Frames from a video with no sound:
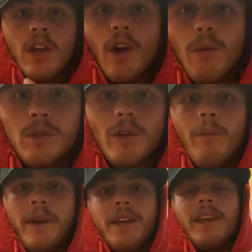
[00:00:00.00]
Yo, so I'm
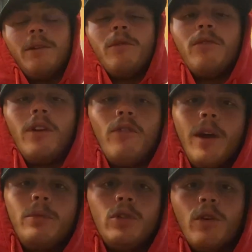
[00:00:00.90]
back again with another
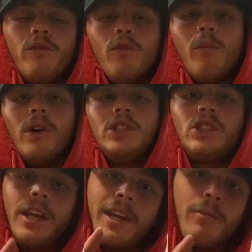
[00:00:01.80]
episode from my
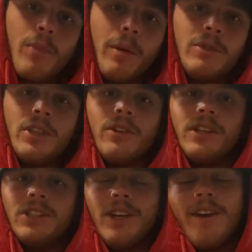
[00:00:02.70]
second prep
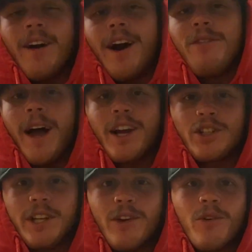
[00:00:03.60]
series. I've
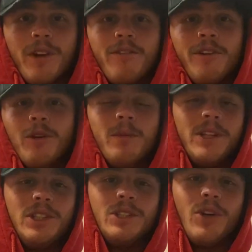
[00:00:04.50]
actually already filmed
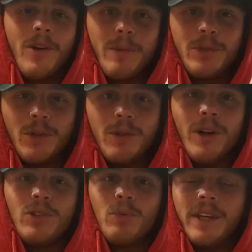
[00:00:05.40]
this entire episode
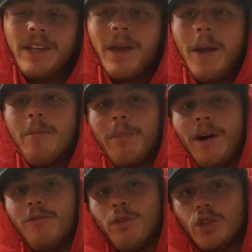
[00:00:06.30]
last week,
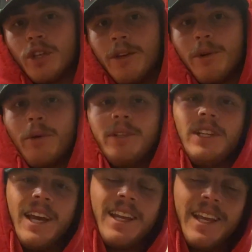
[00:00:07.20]
but unfortunately when I went
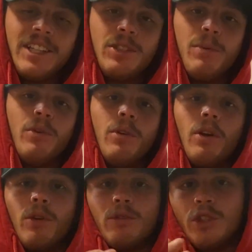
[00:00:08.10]
to edit it to
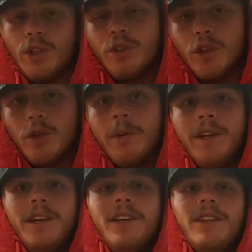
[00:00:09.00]
upload it onto YouTube,
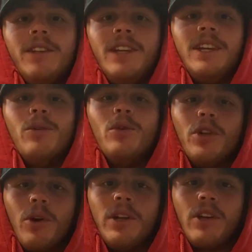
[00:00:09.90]
the
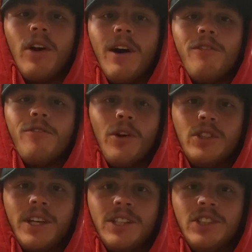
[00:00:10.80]
audio had cut out 30
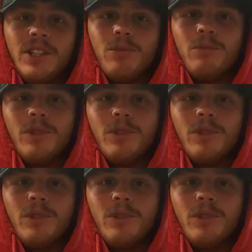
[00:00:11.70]
seconds in.